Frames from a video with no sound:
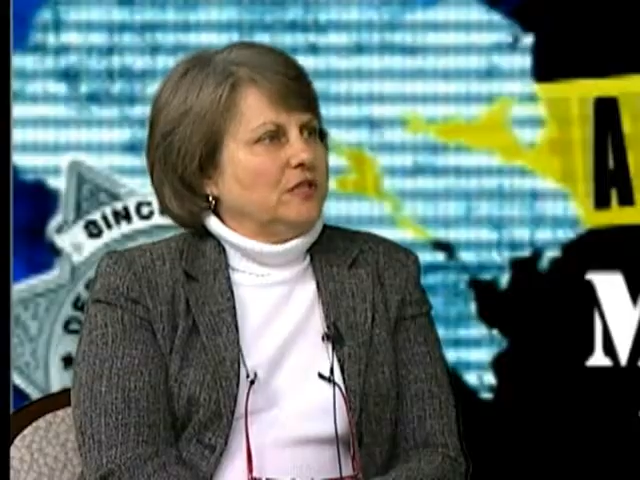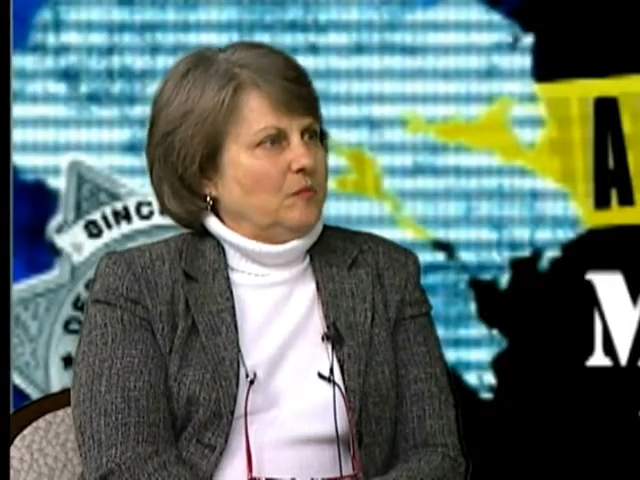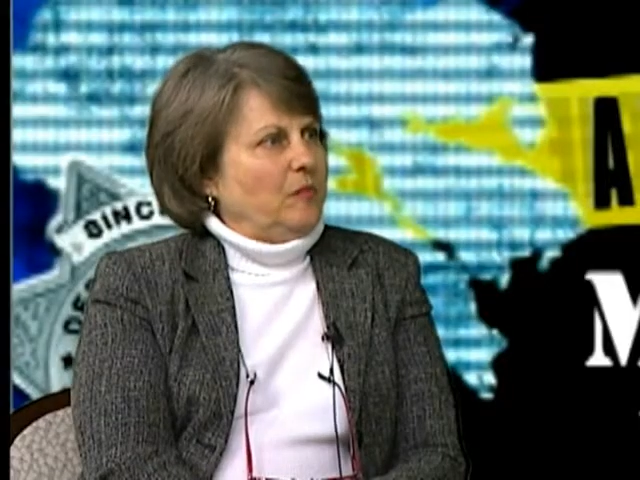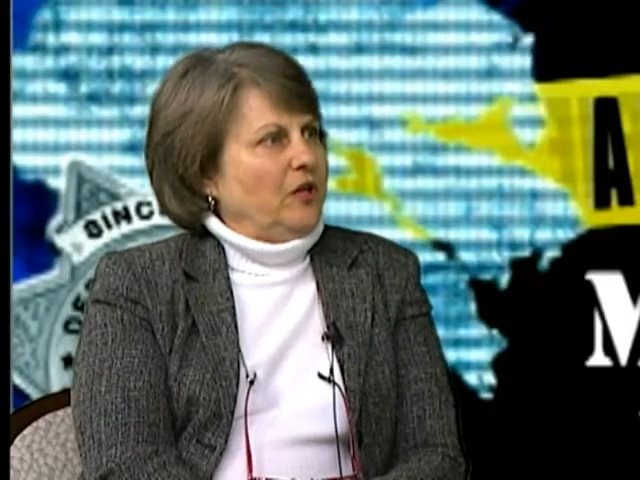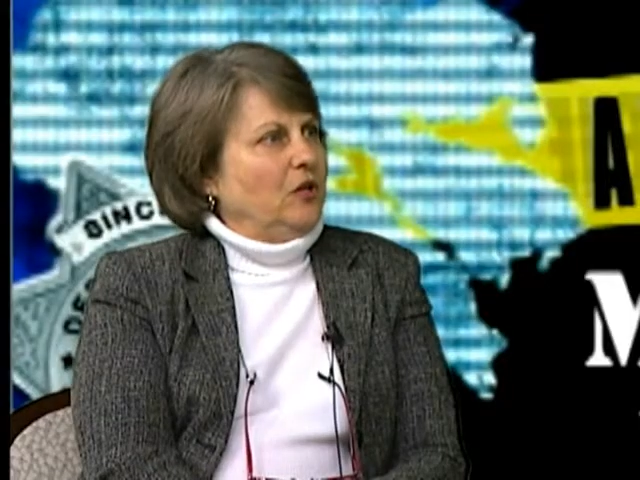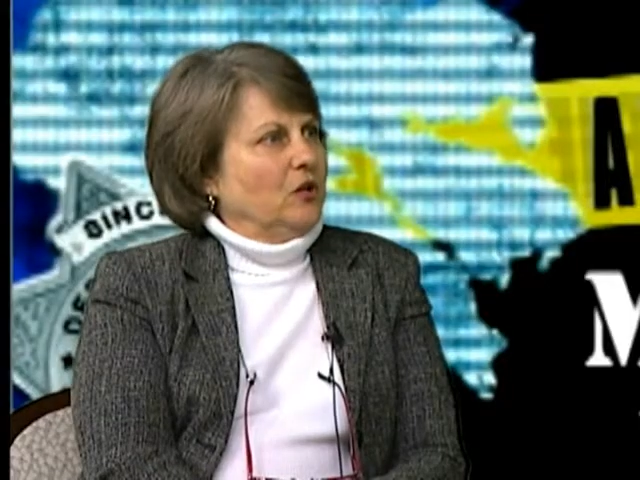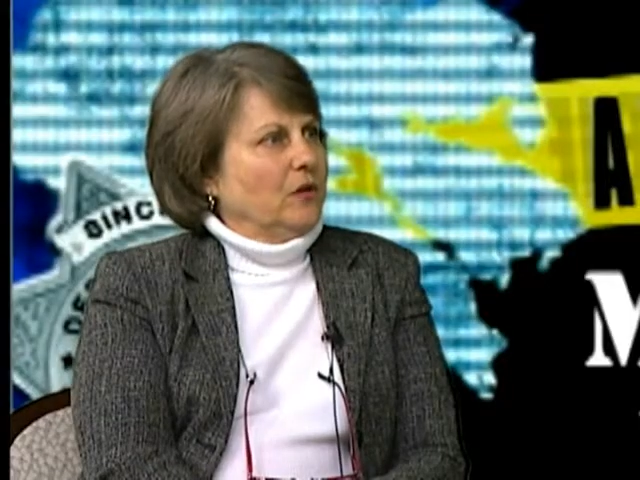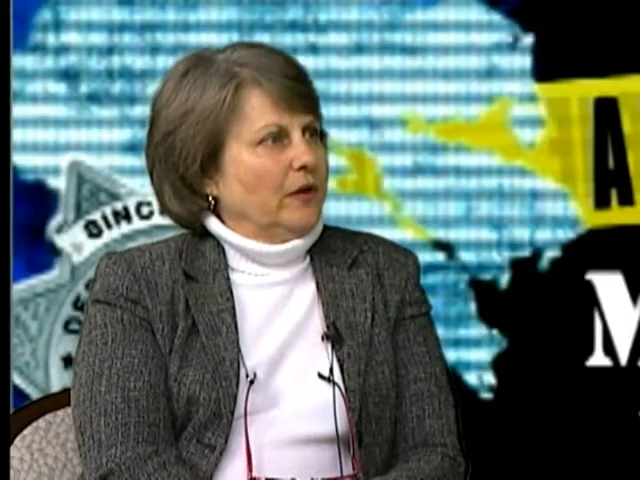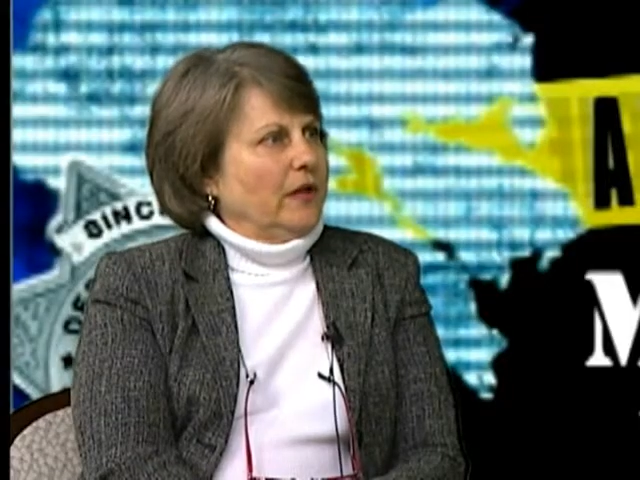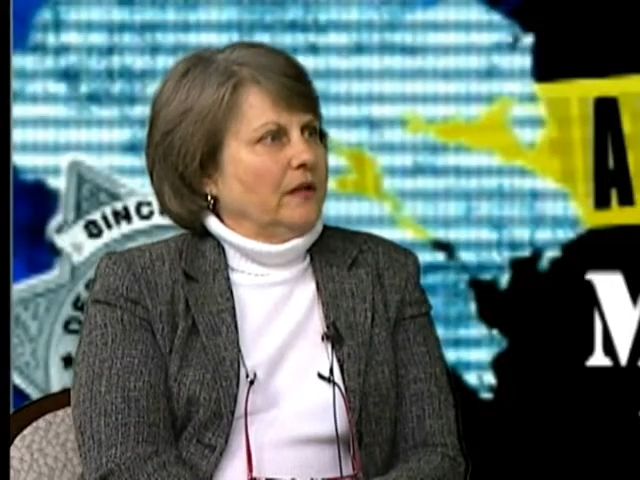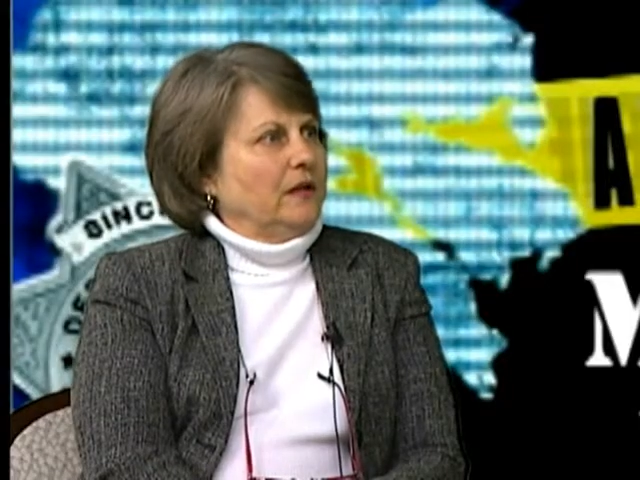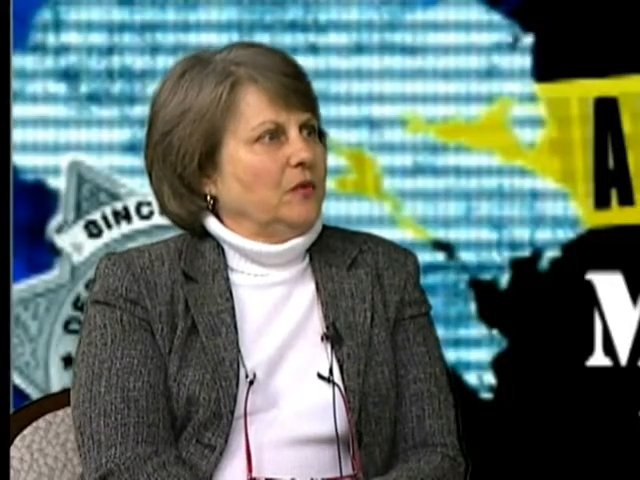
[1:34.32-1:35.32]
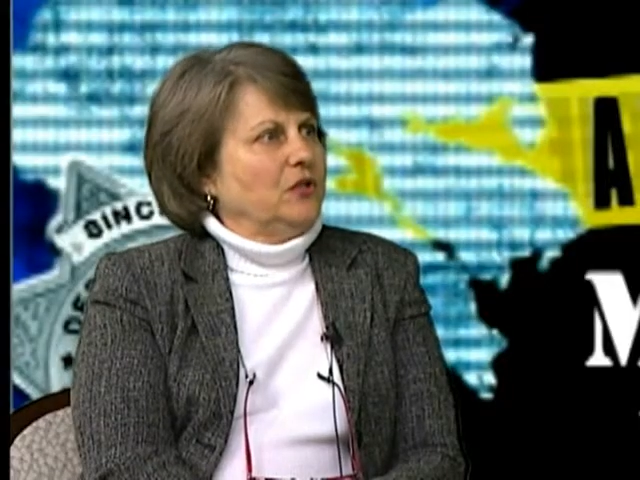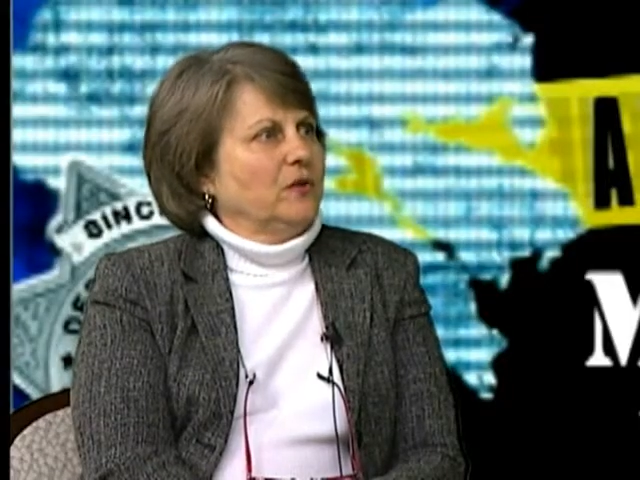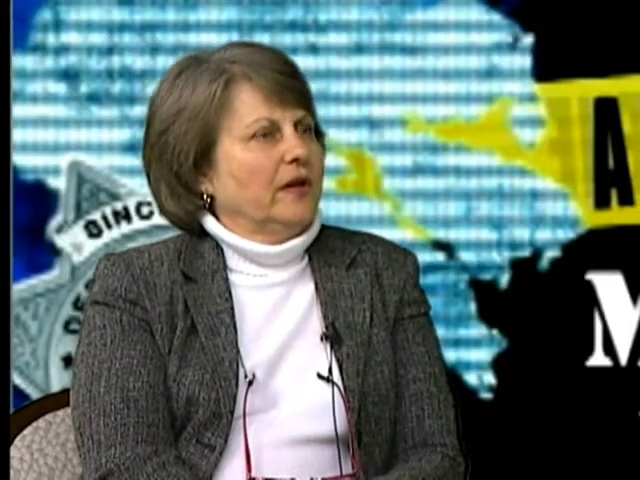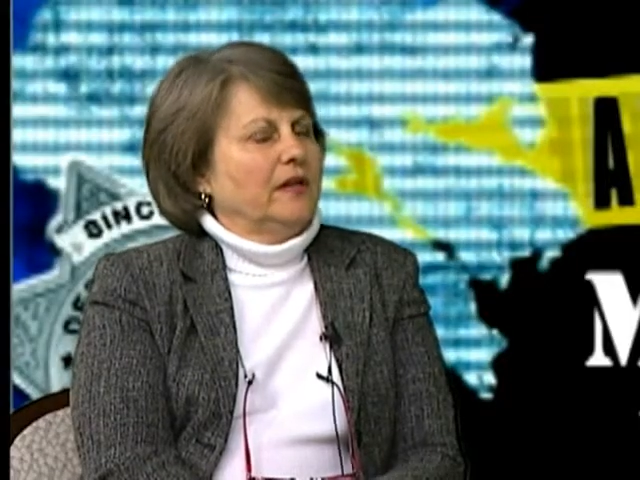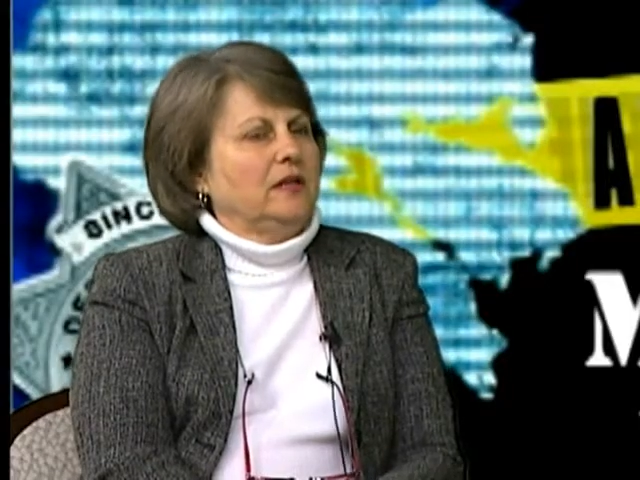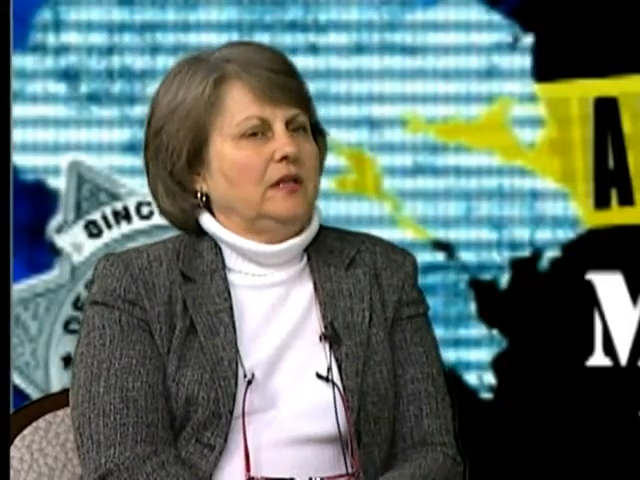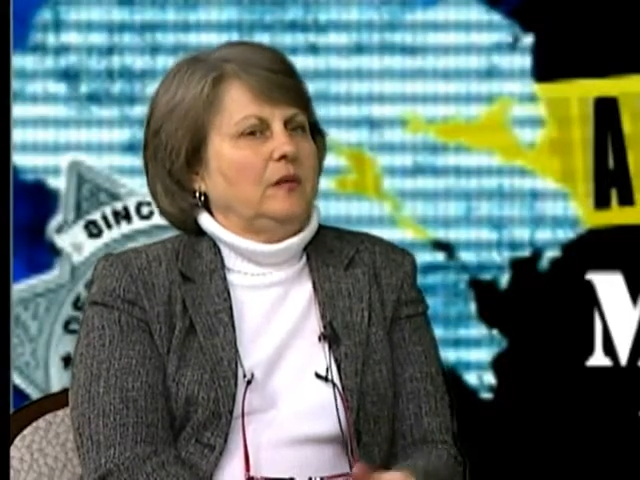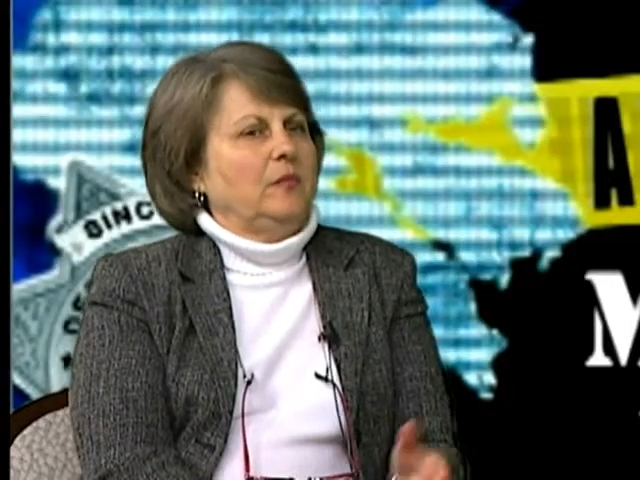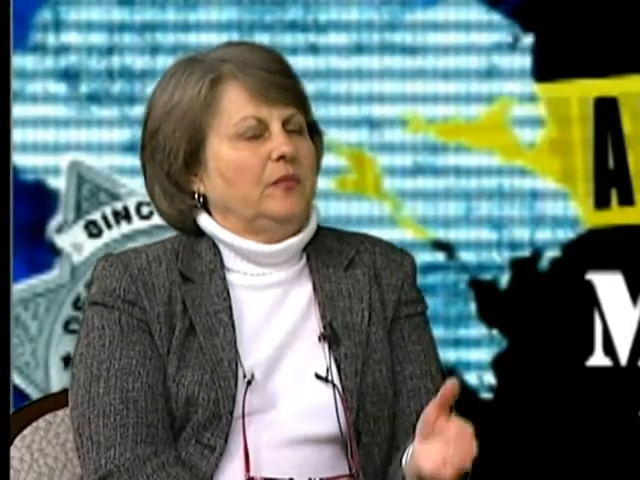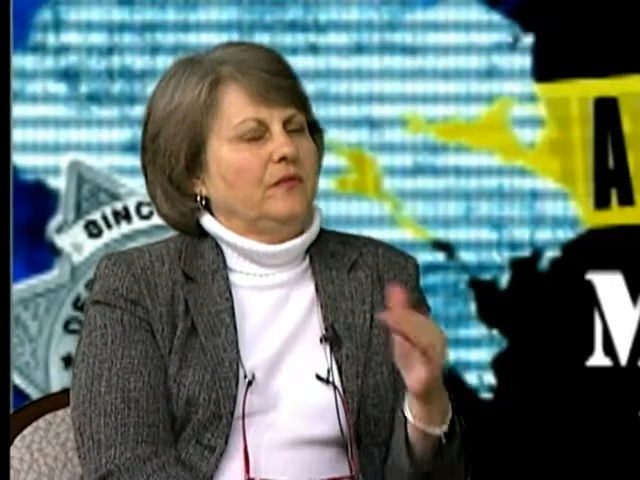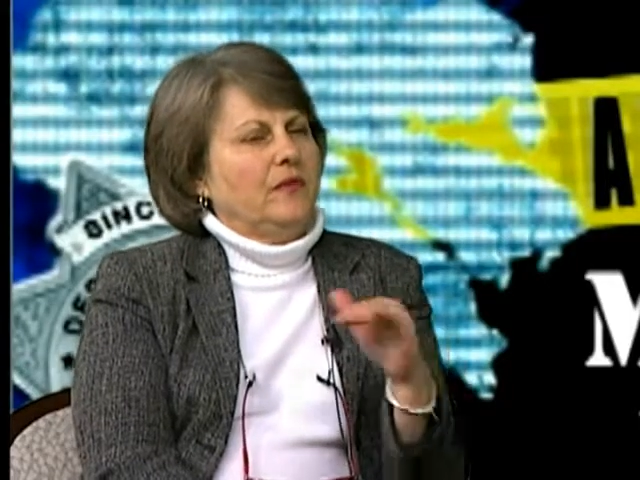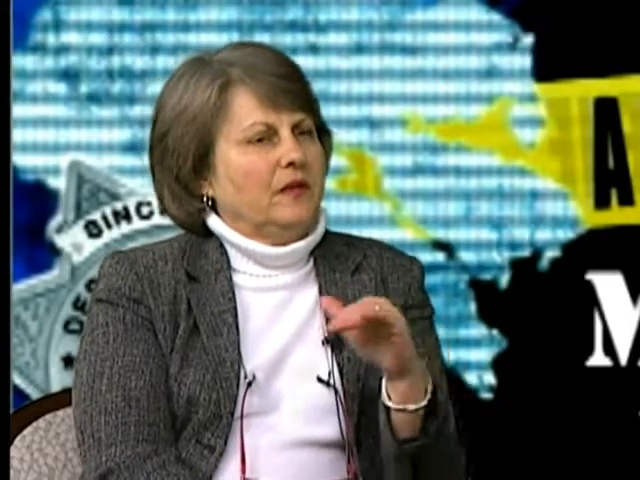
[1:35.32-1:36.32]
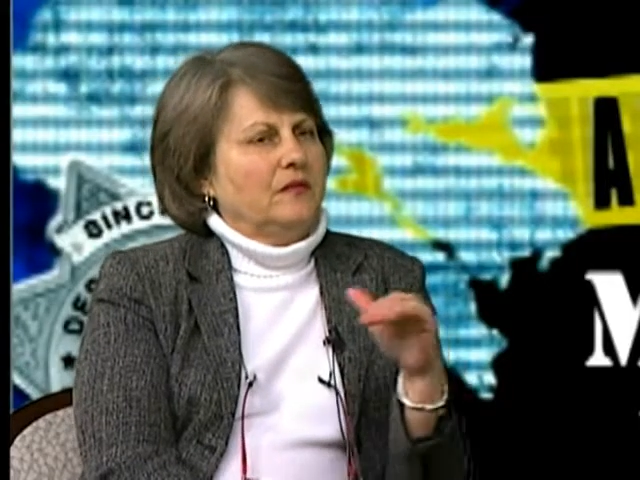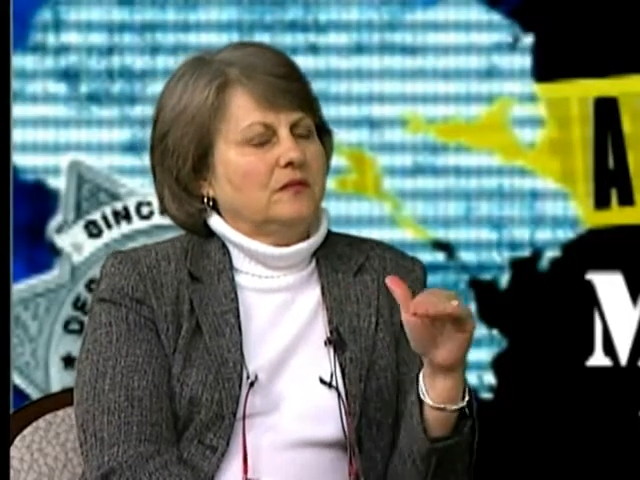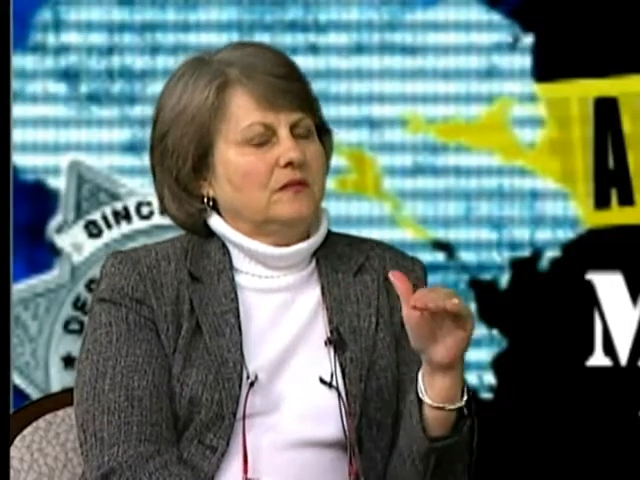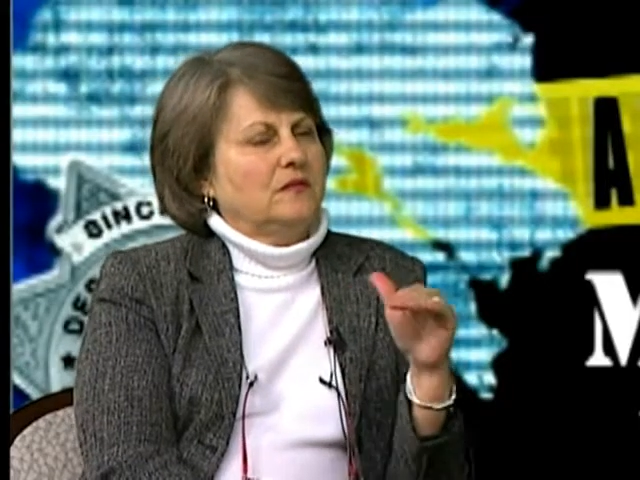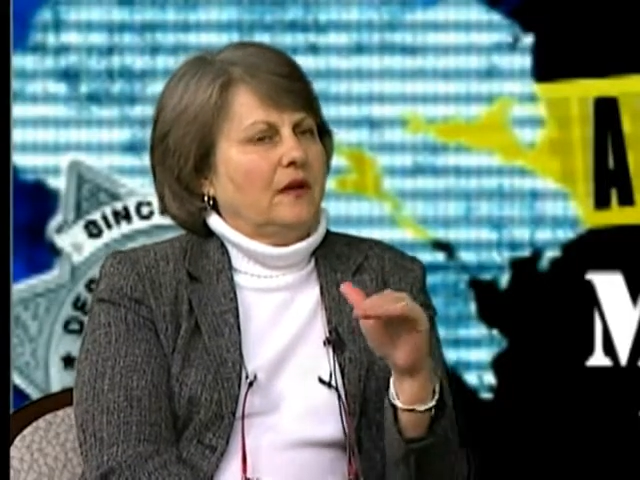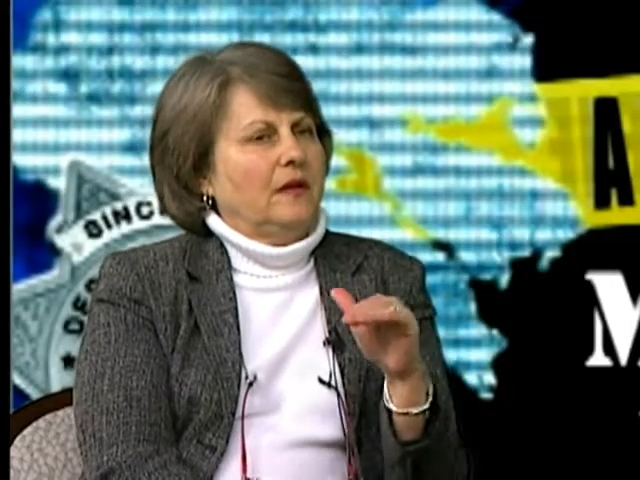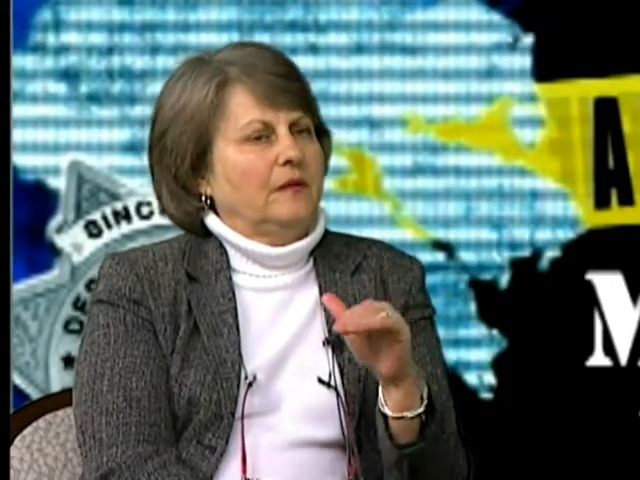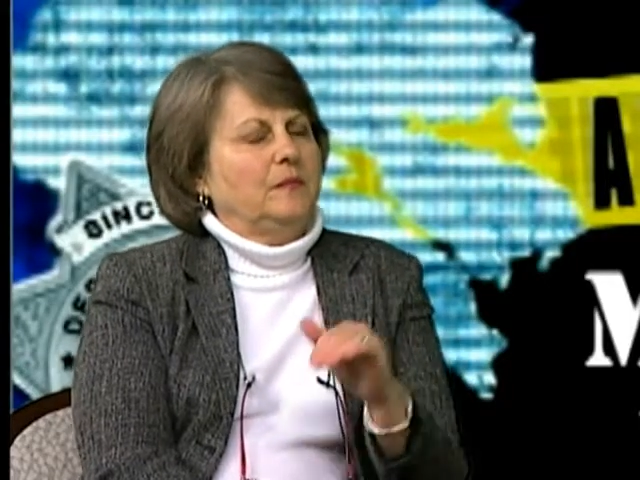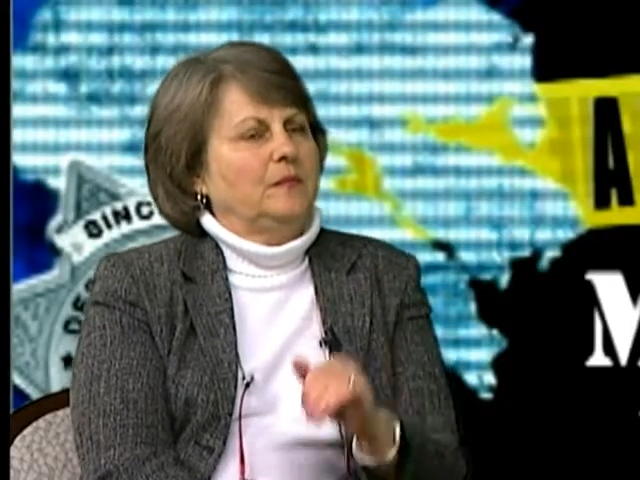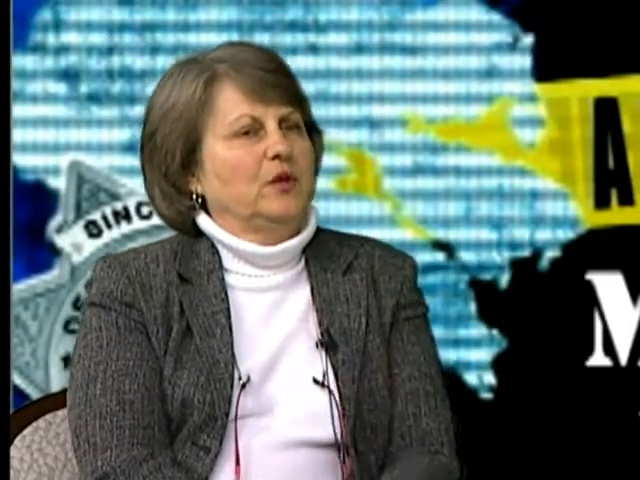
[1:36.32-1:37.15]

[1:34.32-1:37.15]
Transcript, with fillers: speaker in, and we try to keep things uh,